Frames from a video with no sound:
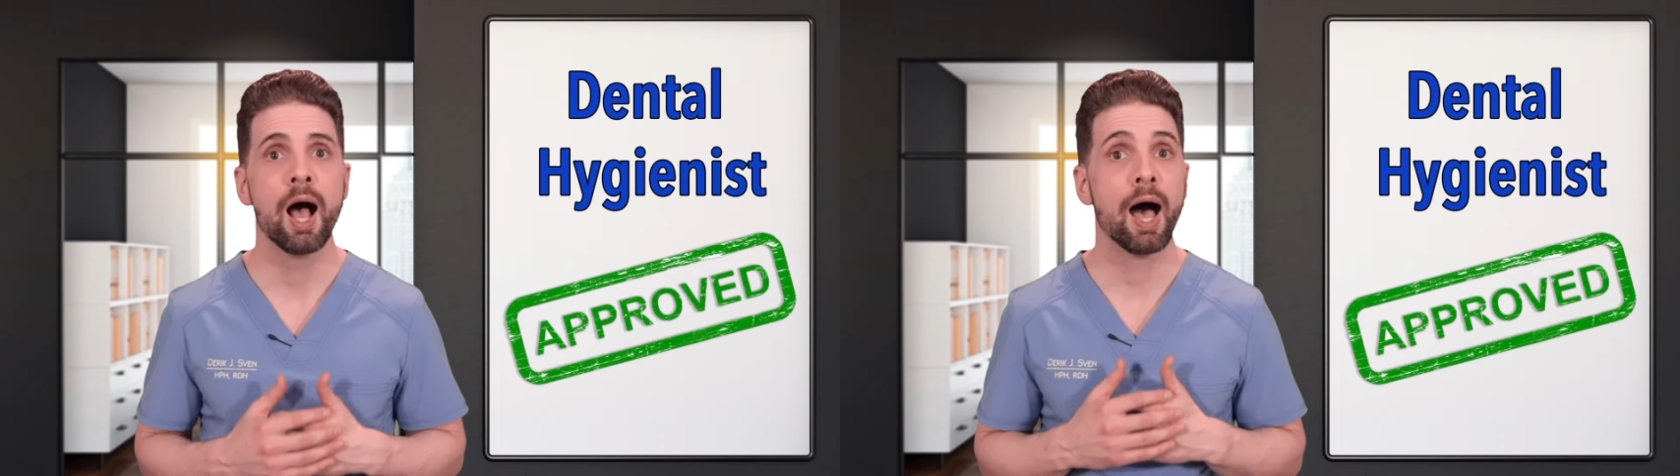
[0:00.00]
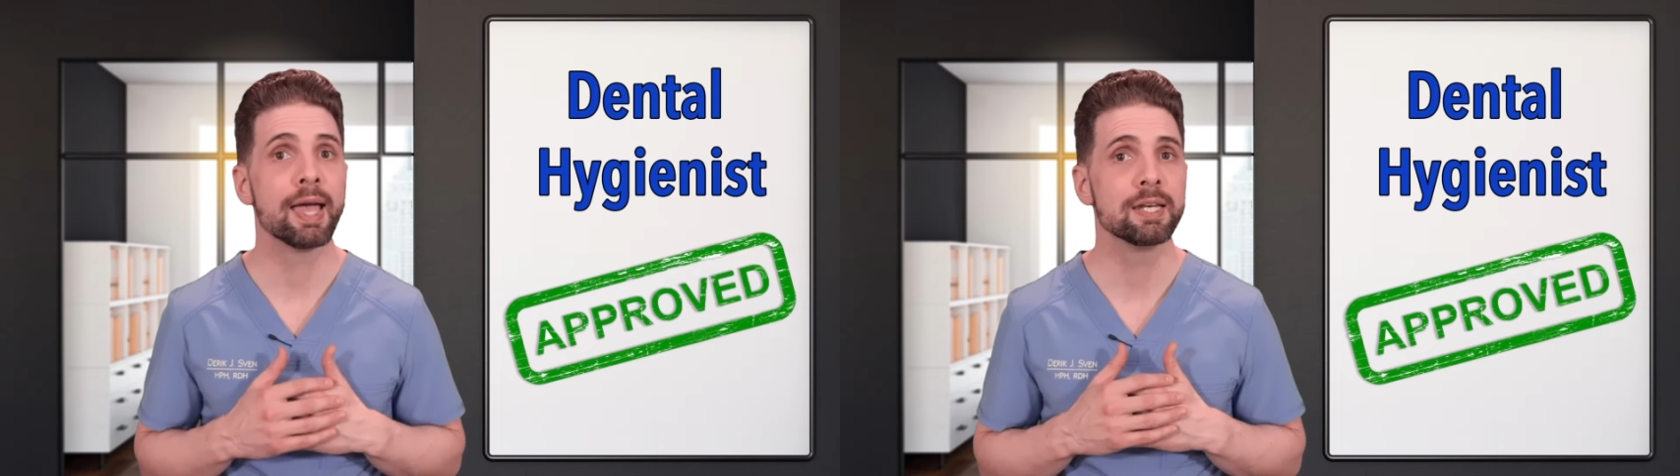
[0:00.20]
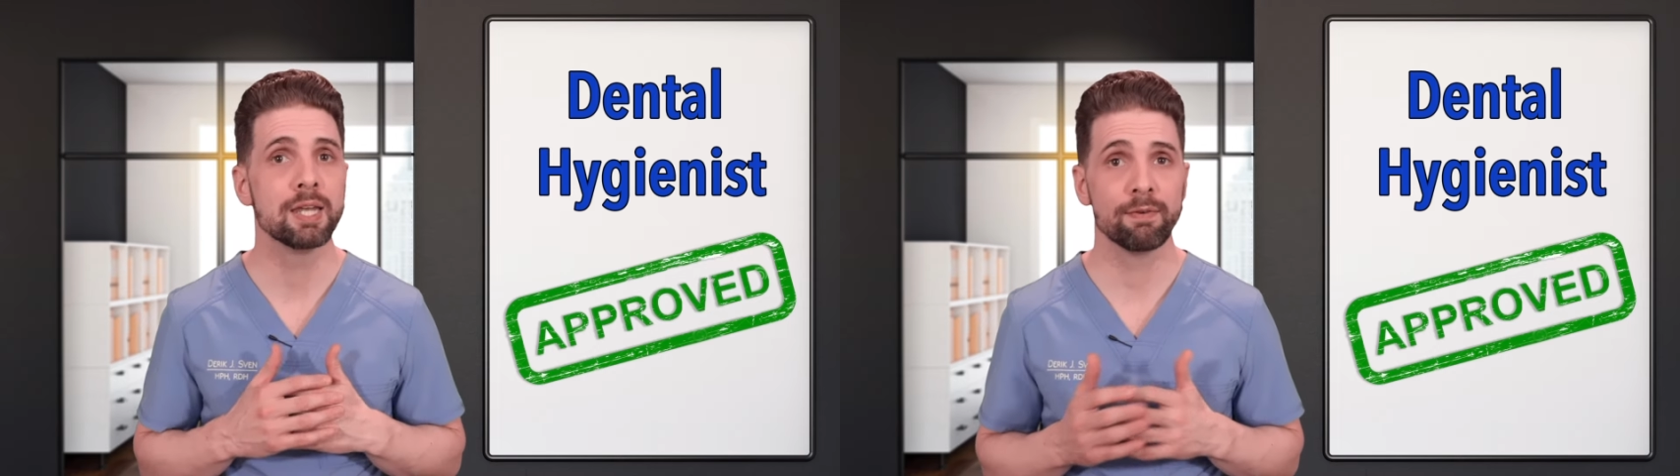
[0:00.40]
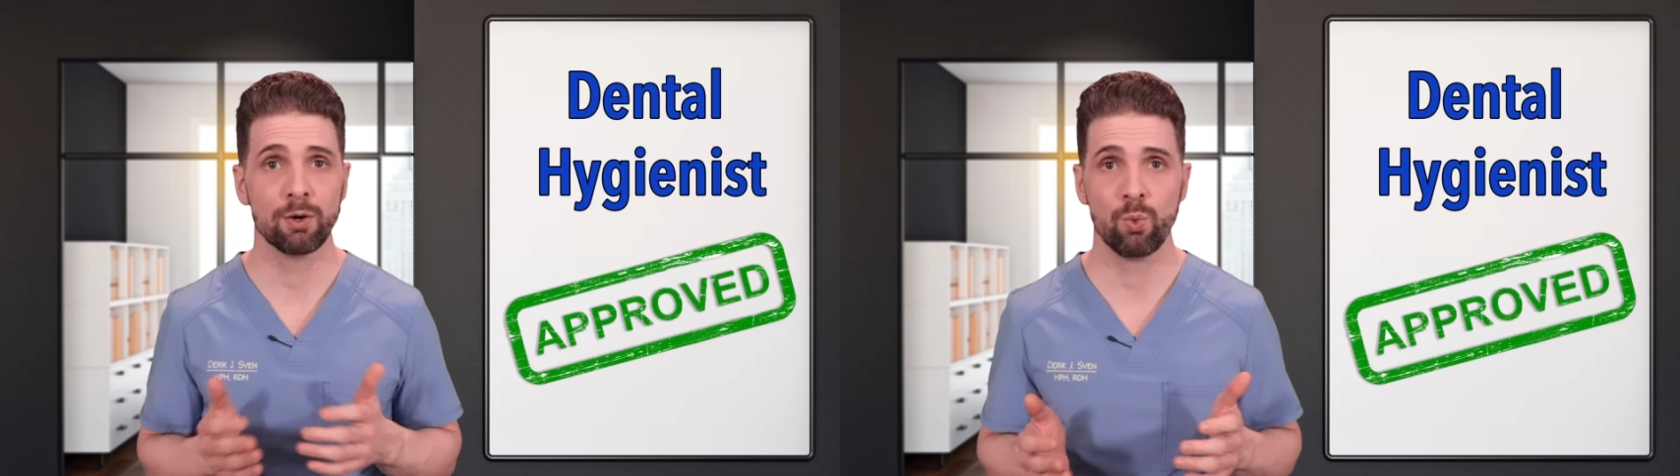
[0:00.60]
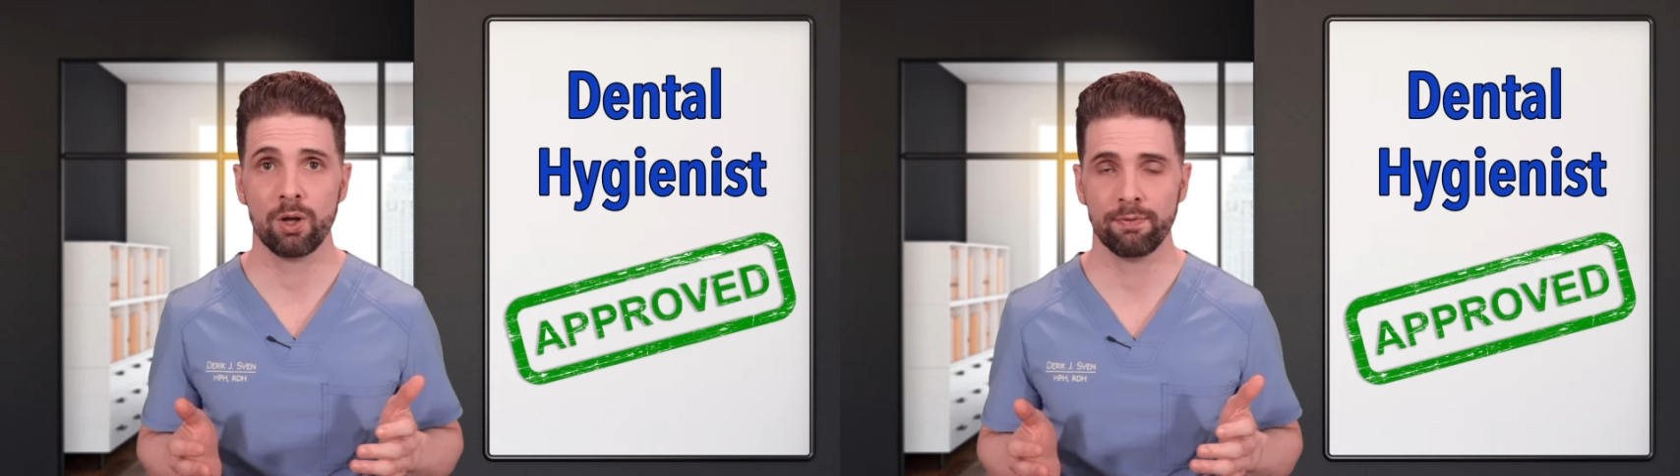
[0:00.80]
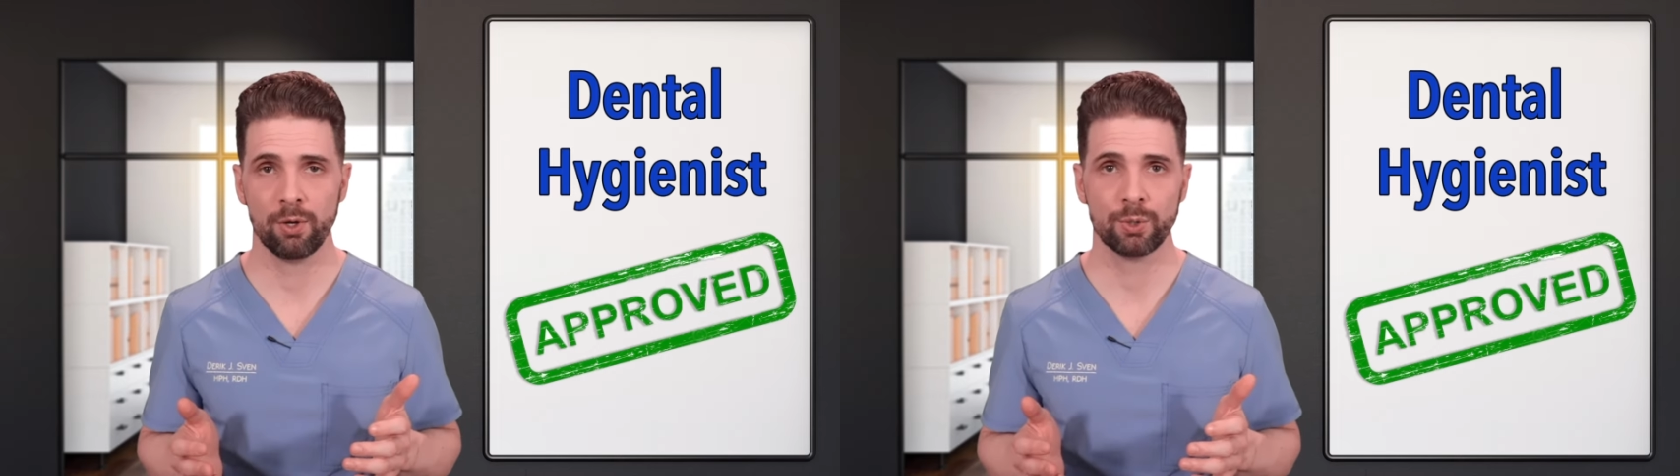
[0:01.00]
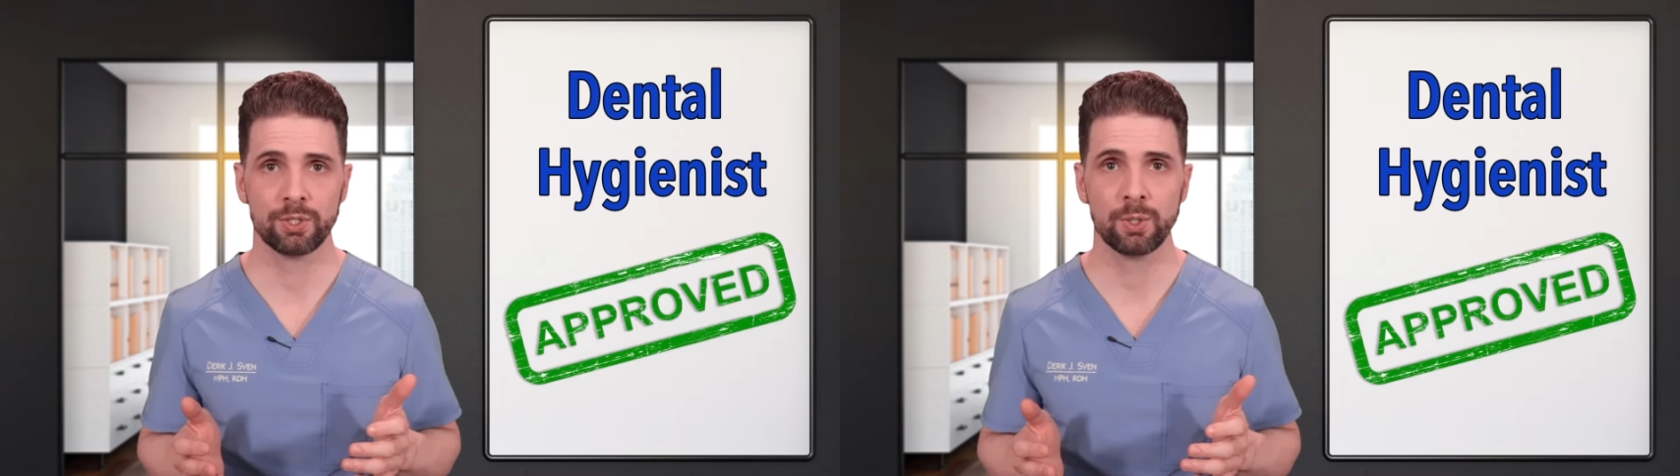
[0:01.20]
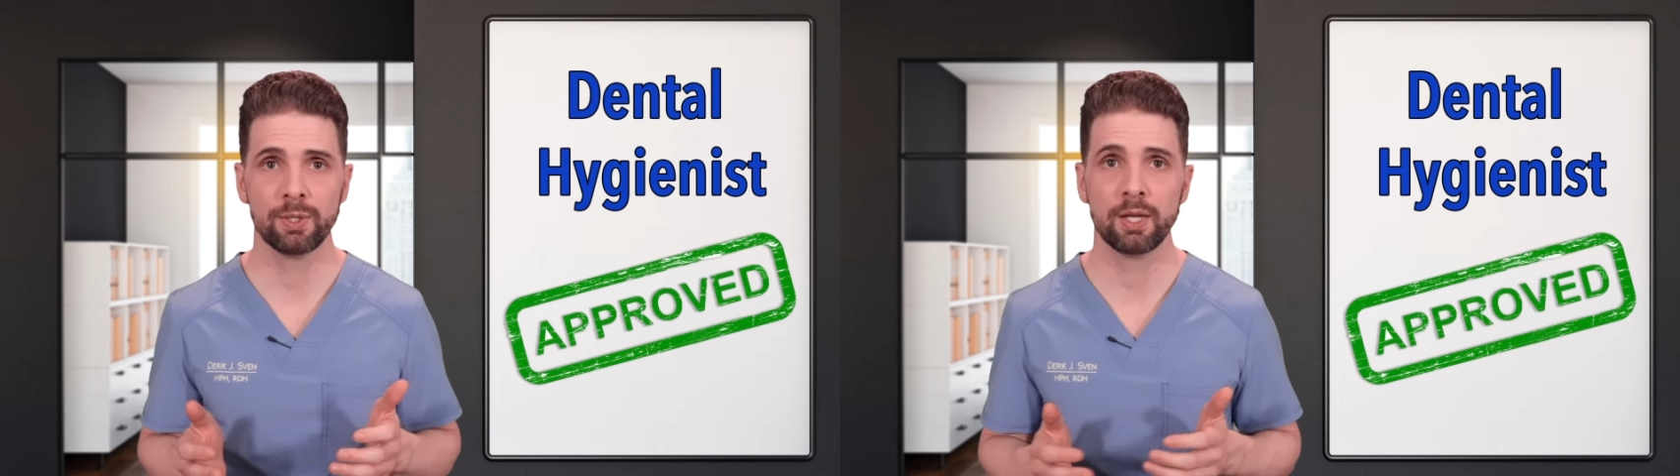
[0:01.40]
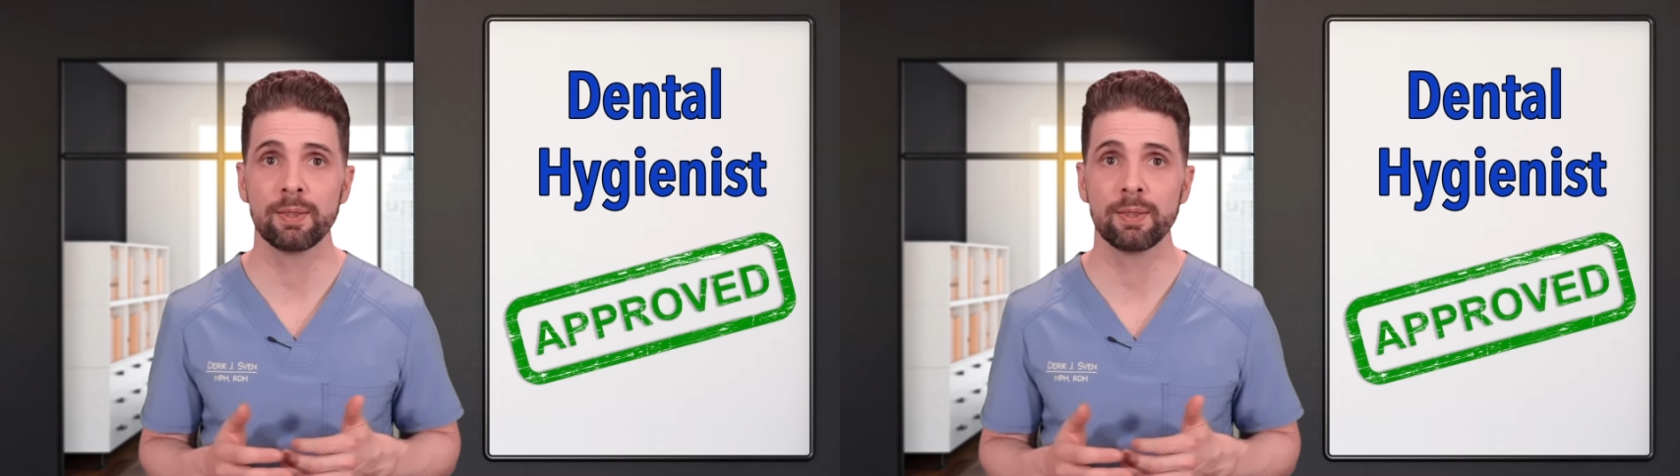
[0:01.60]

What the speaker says: I never want folks to think